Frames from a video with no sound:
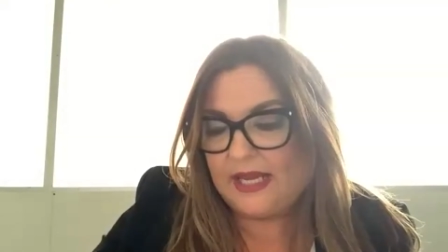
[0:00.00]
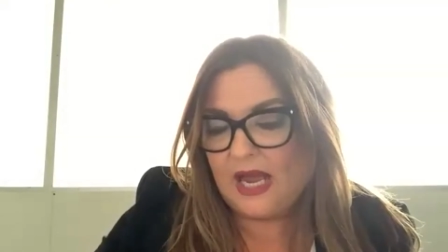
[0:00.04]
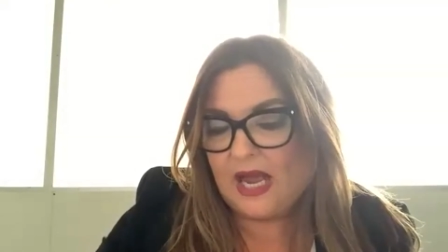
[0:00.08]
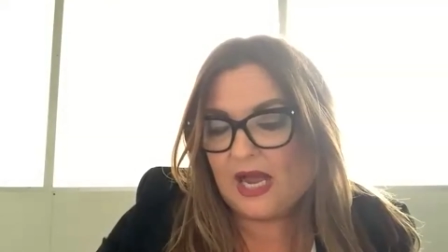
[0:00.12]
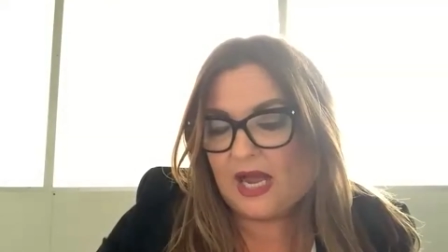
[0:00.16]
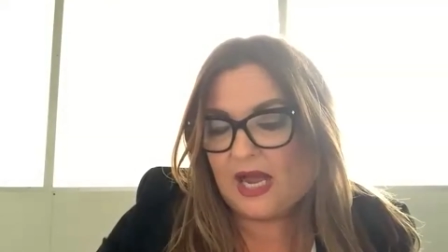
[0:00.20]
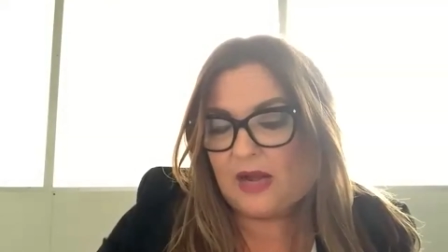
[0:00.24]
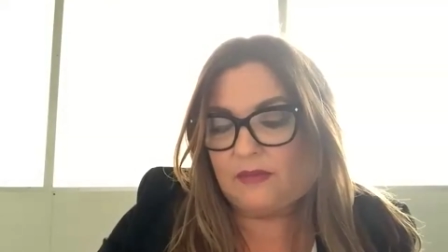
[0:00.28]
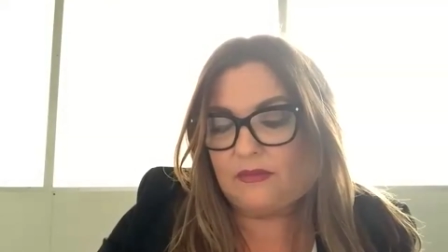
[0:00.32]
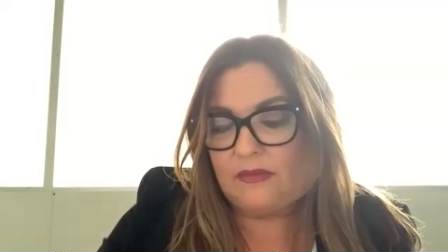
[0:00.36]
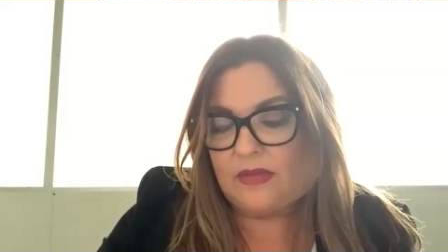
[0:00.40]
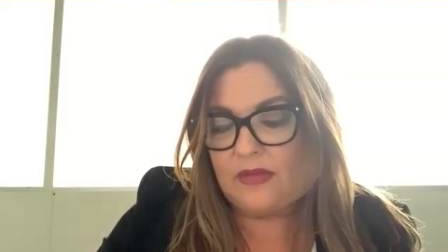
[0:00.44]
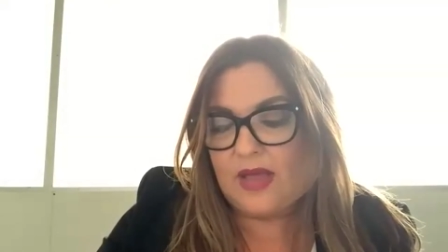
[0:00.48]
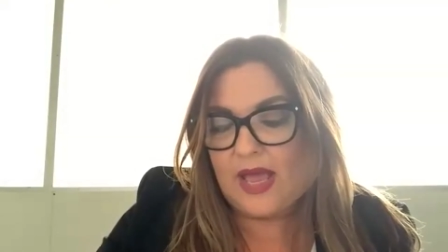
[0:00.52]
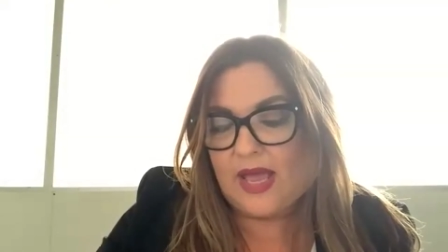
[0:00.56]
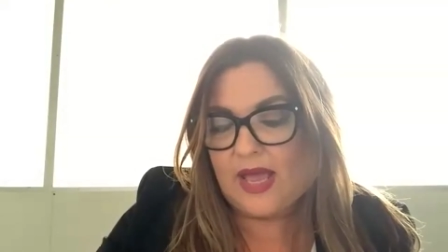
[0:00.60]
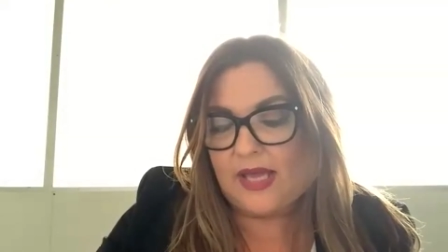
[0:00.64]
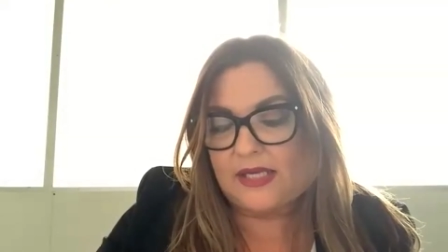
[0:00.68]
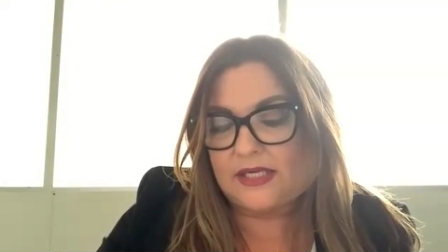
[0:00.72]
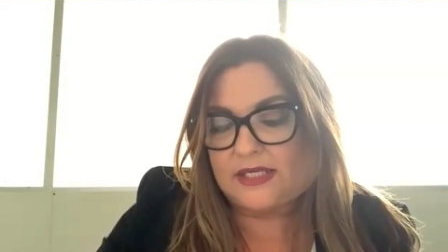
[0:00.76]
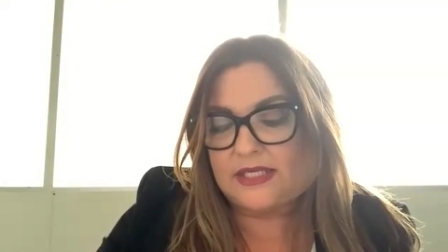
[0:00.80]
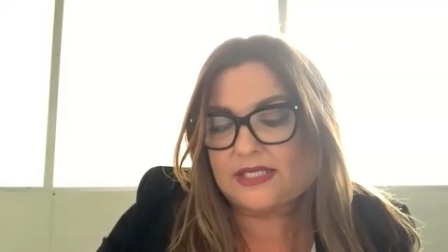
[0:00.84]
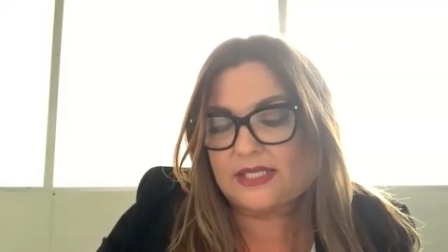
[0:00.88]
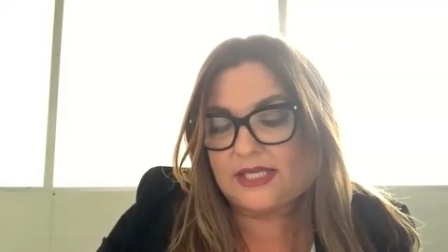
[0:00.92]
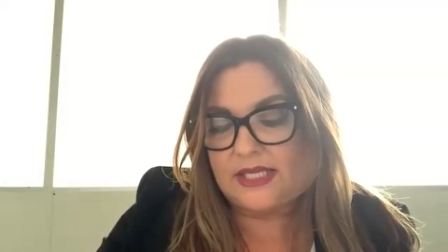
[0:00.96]
Um,
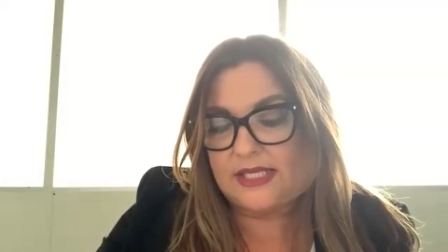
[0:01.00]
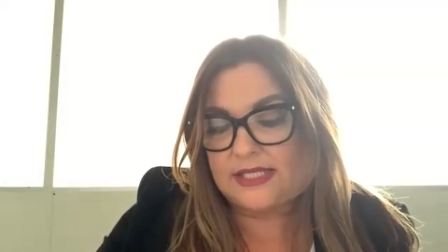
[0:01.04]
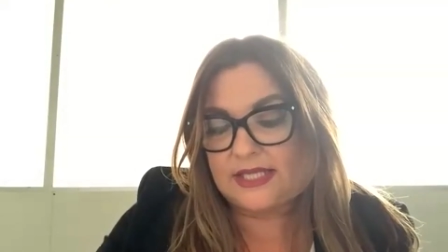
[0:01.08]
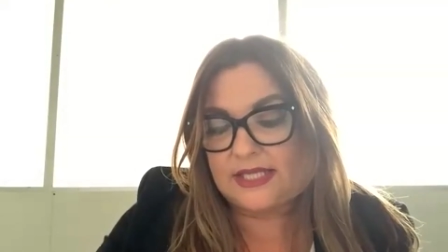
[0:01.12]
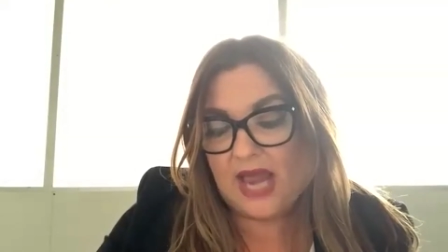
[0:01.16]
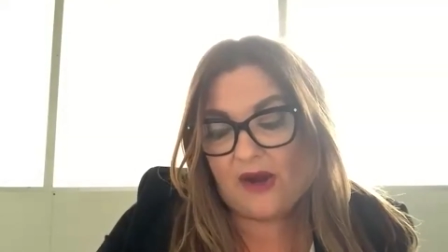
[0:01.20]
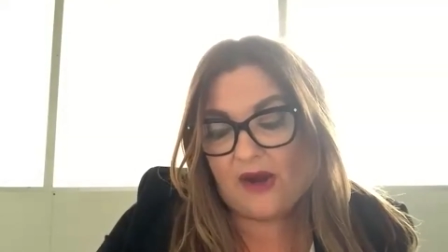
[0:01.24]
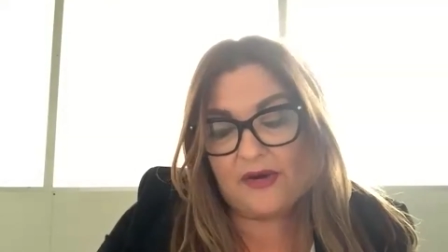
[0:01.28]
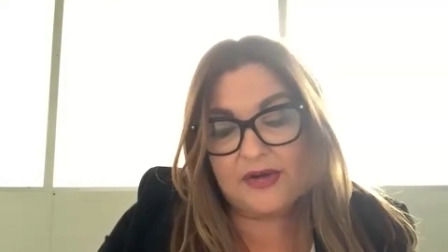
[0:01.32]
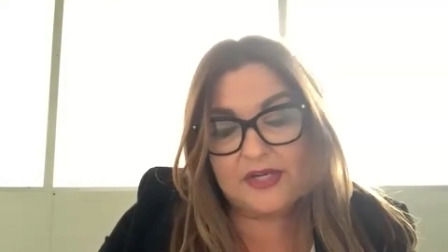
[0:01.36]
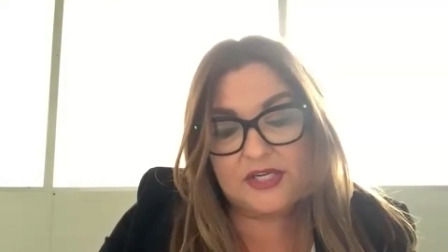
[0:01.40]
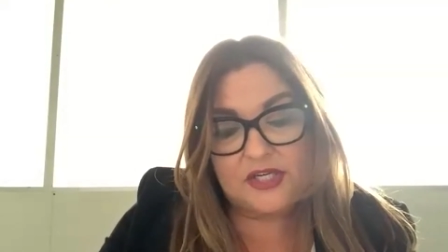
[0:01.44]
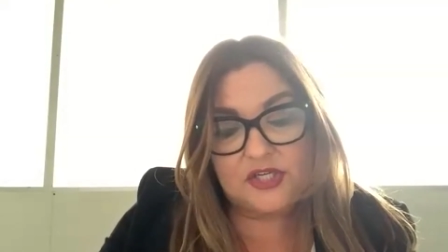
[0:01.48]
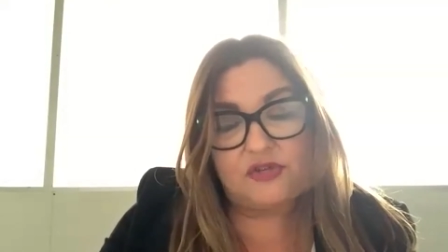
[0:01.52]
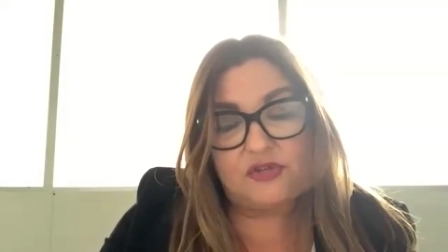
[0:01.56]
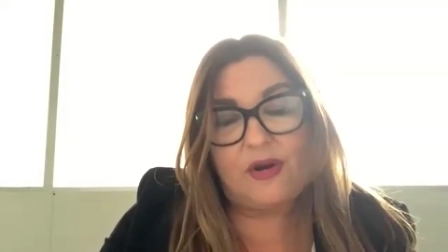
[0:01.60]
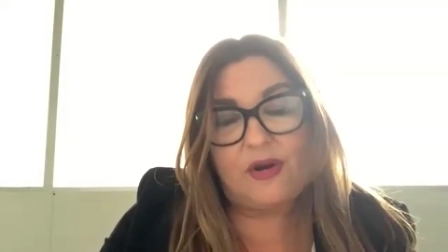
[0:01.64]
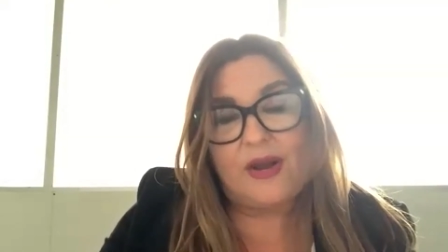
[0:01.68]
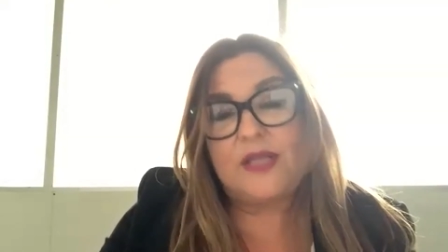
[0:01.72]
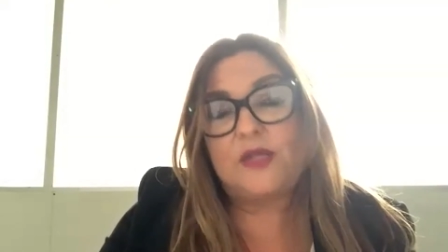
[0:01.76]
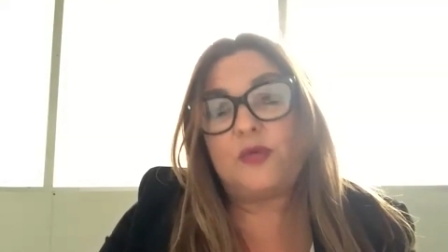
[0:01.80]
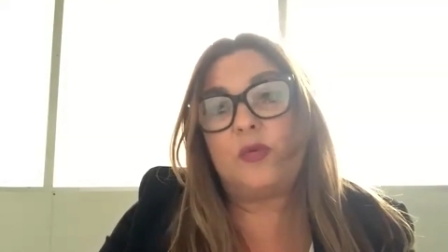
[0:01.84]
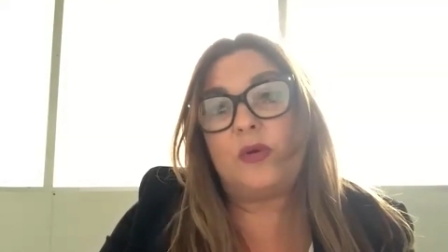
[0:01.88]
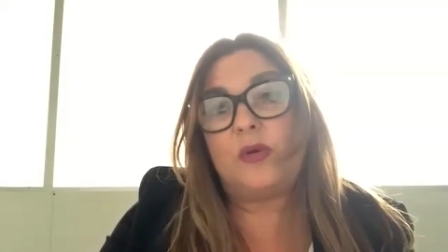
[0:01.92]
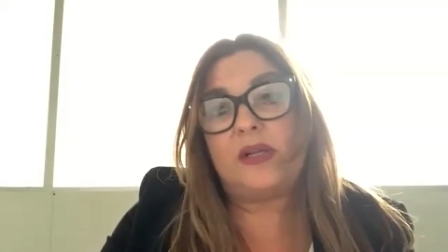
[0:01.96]
and this character,
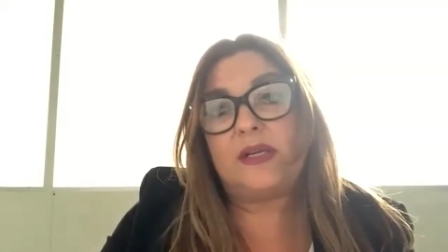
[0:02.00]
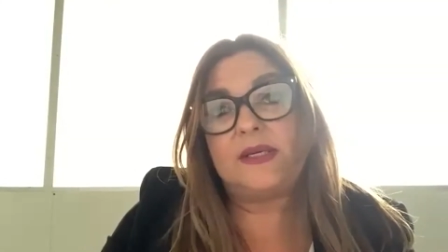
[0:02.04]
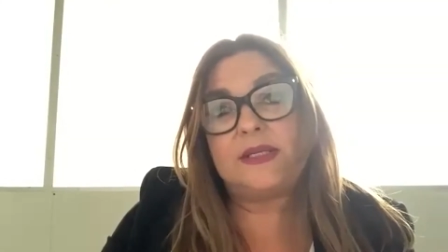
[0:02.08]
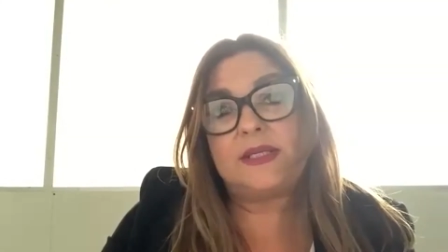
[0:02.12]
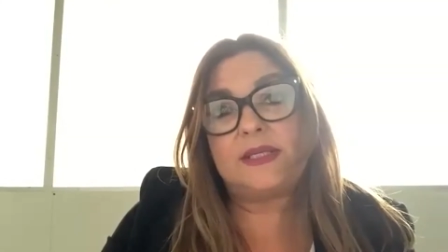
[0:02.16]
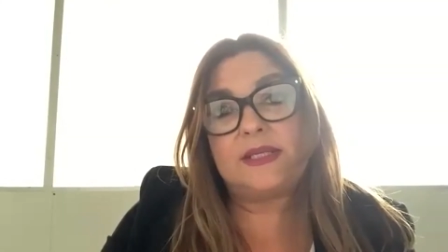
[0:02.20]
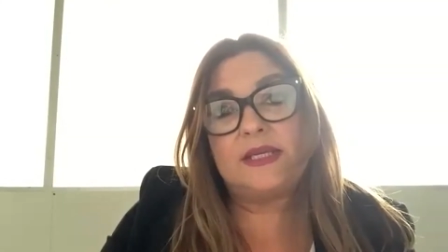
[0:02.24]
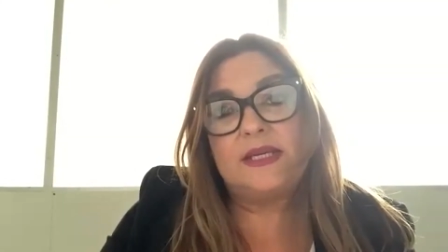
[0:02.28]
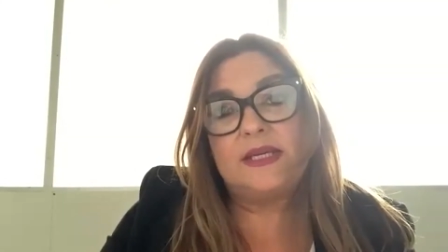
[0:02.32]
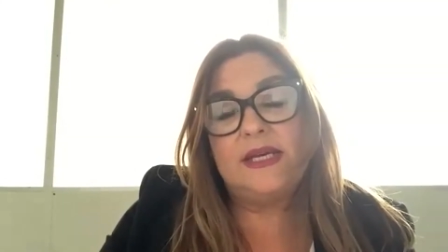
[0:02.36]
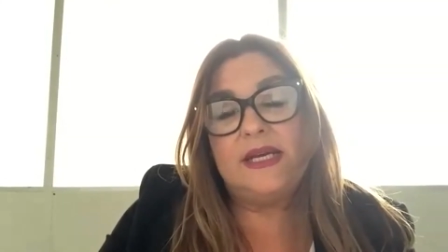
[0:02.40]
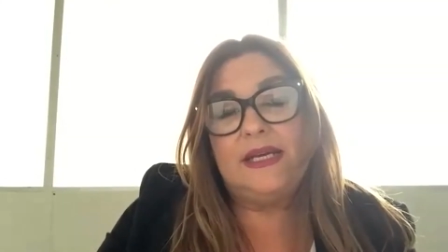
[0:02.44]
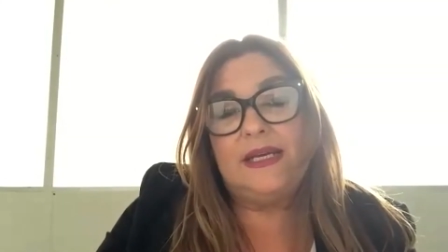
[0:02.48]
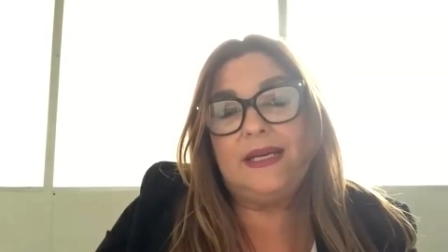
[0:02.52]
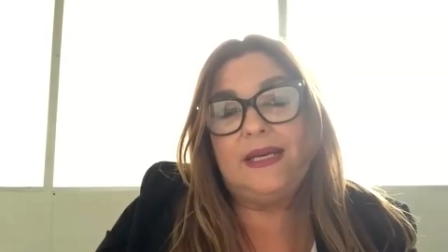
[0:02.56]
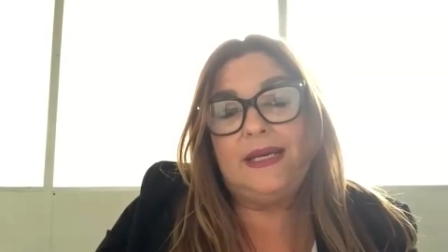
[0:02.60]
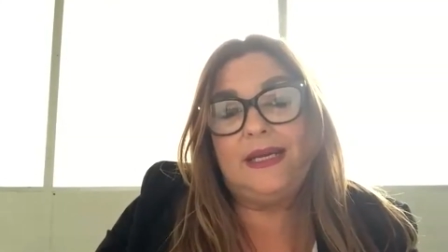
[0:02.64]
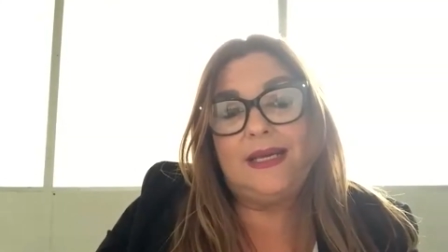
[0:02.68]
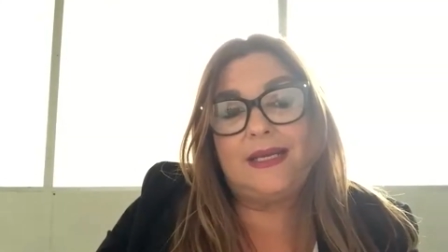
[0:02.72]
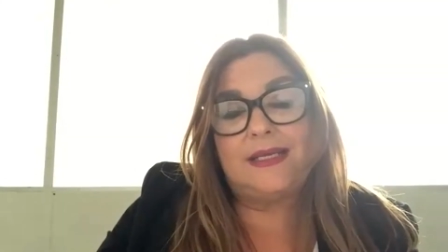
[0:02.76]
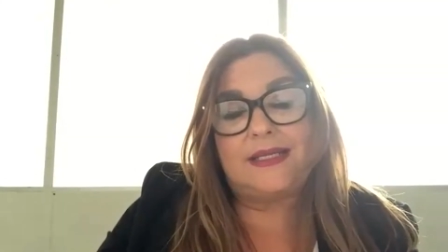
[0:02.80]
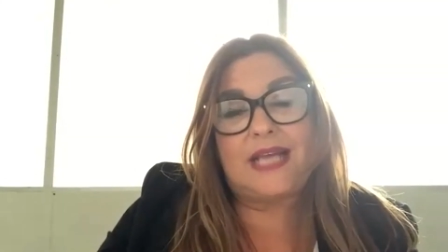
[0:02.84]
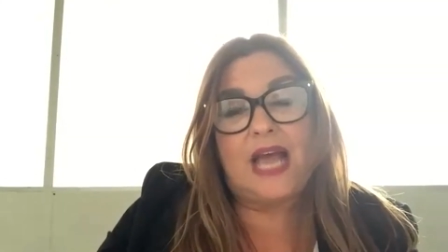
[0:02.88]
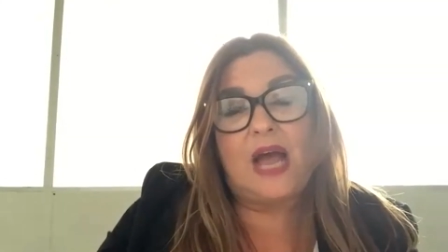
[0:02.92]
Terese Willis, is